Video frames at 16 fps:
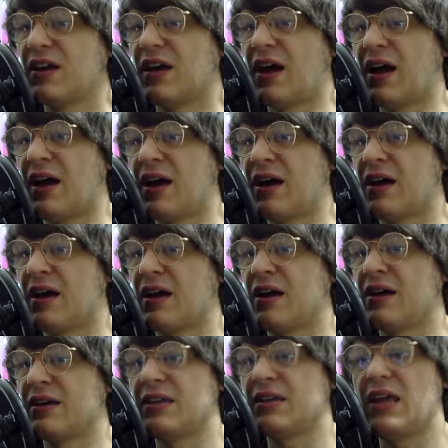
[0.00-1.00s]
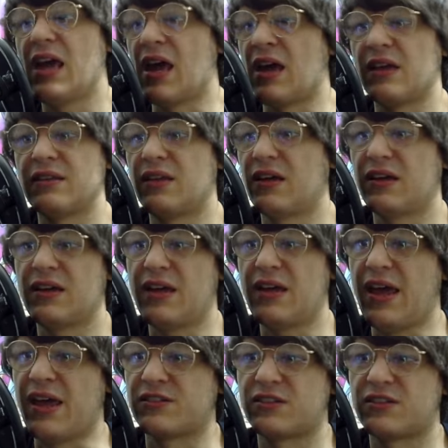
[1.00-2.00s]
yeah, the
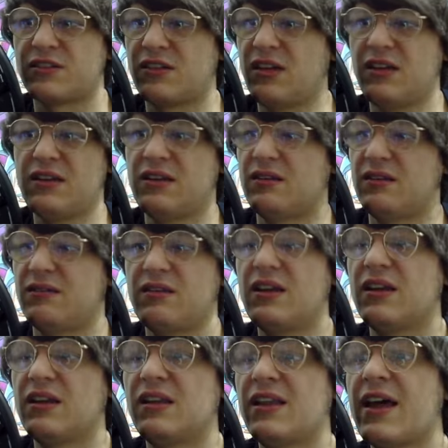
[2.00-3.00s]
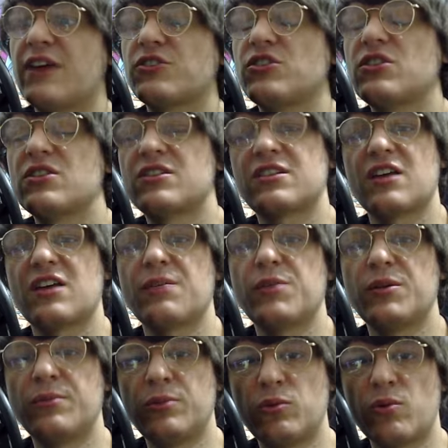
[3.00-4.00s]
S, it allows you to
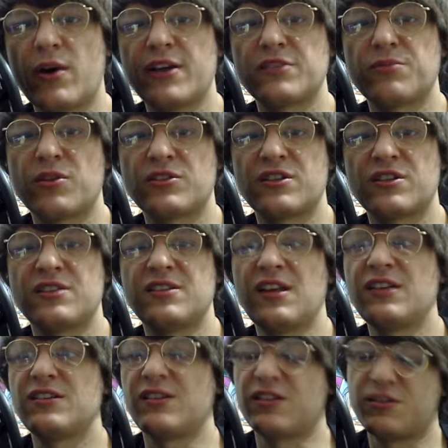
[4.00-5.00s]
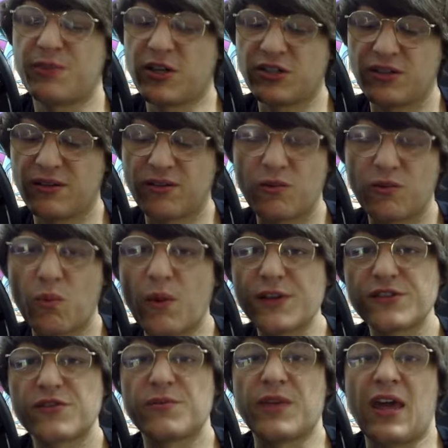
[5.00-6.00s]
summon Blue Eyes monsters easily, especially the
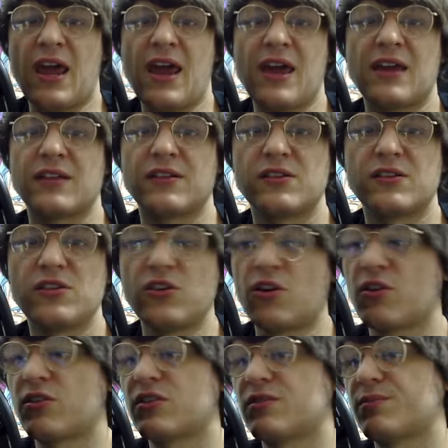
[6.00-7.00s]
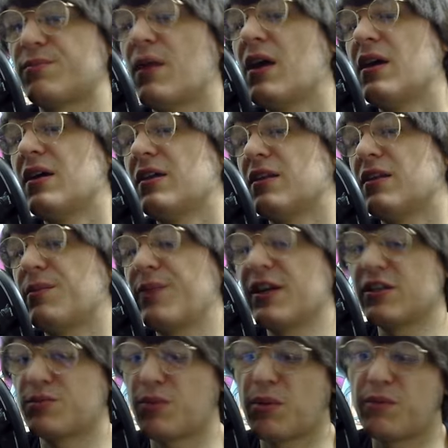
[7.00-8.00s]
ones from your hand, you know, because the
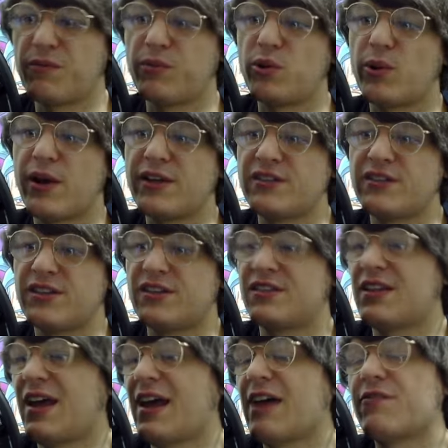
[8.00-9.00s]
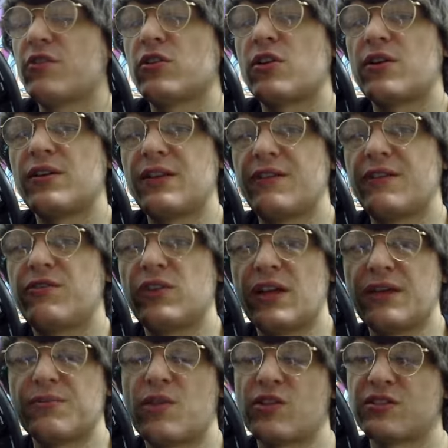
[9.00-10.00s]
biggest problem with Blue Eyes is they have a lot of level
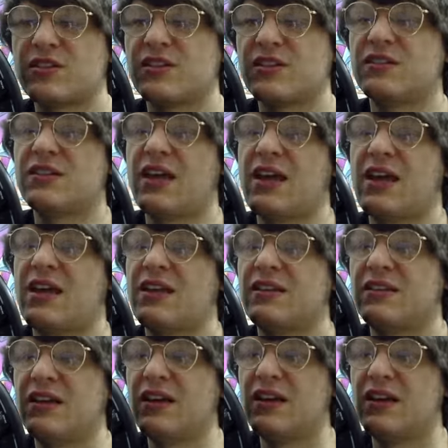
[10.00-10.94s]
8 monsters, and,